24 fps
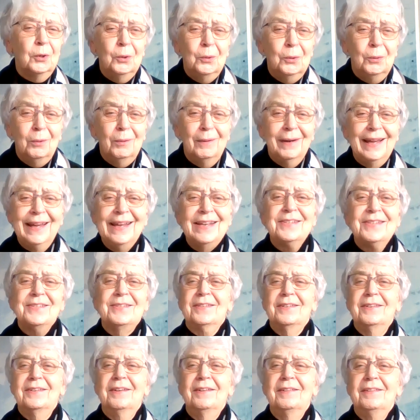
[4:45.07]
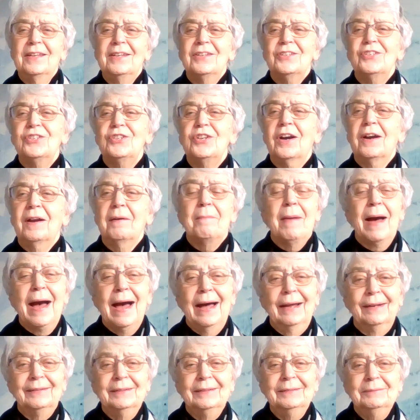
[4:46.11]
Who is this young
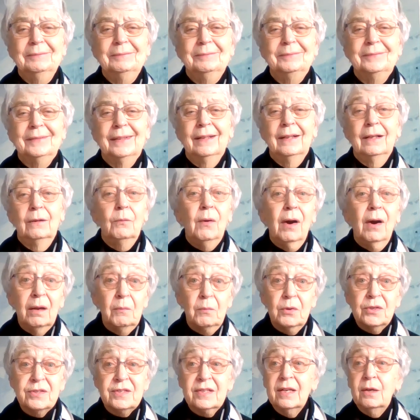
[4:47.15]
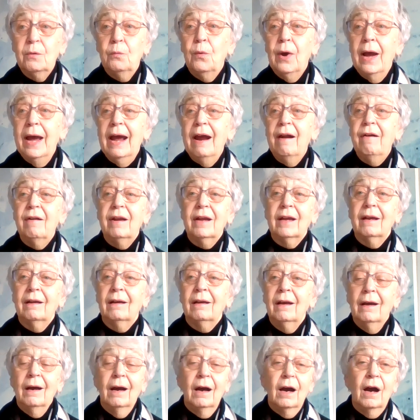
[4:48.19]
man? Why was he
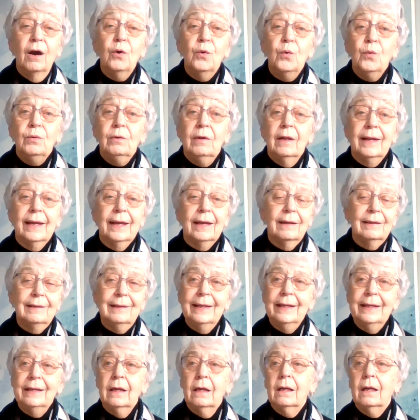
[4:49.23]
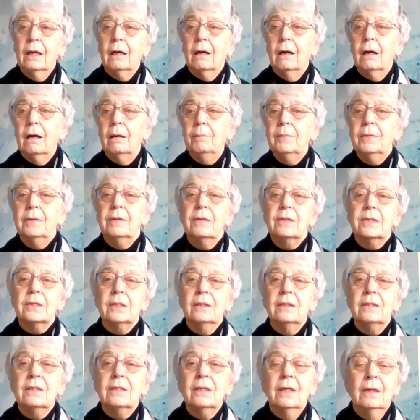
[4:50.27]
wearing only a linen garment?
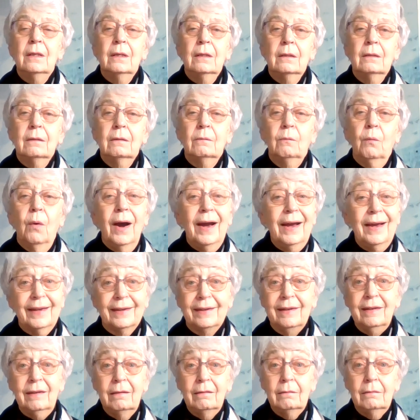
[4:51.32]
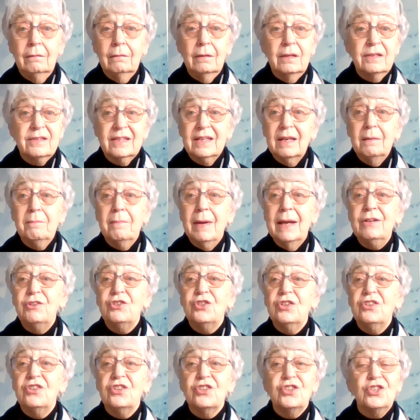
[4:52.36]
And why is he
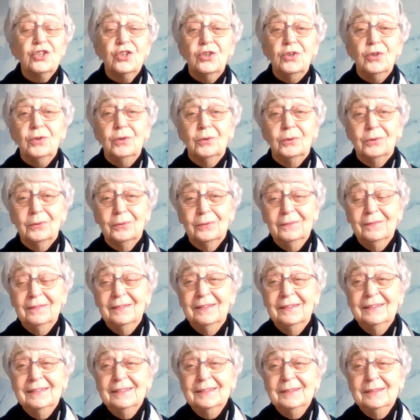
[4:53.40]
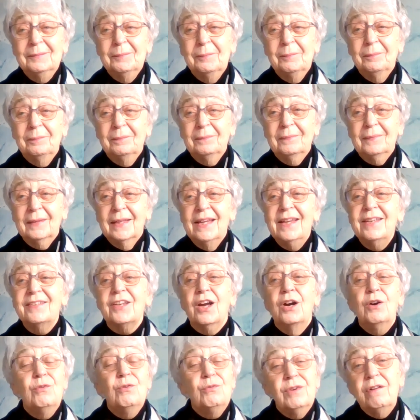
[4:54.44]
mentioned at all? He's
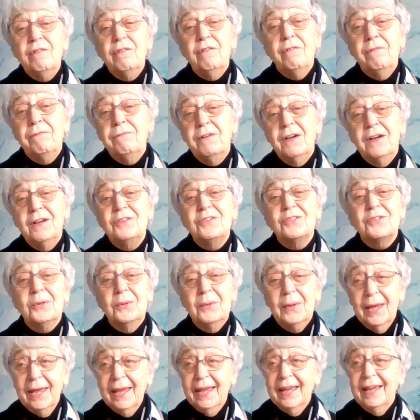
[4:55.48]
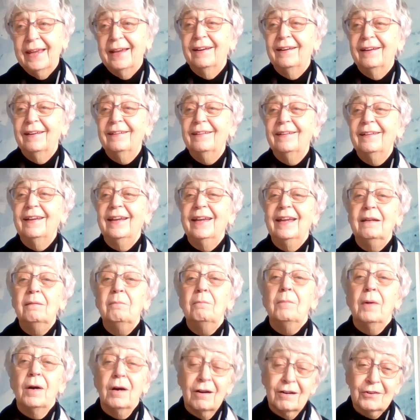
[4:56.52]
only referred to here
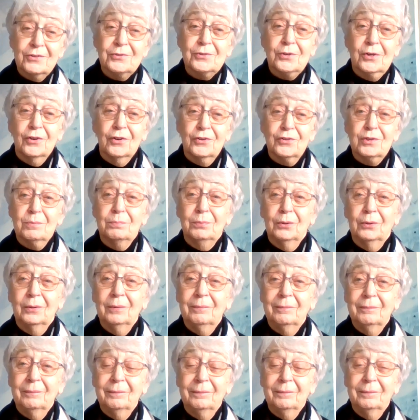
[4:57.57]
in Mark's Gospel.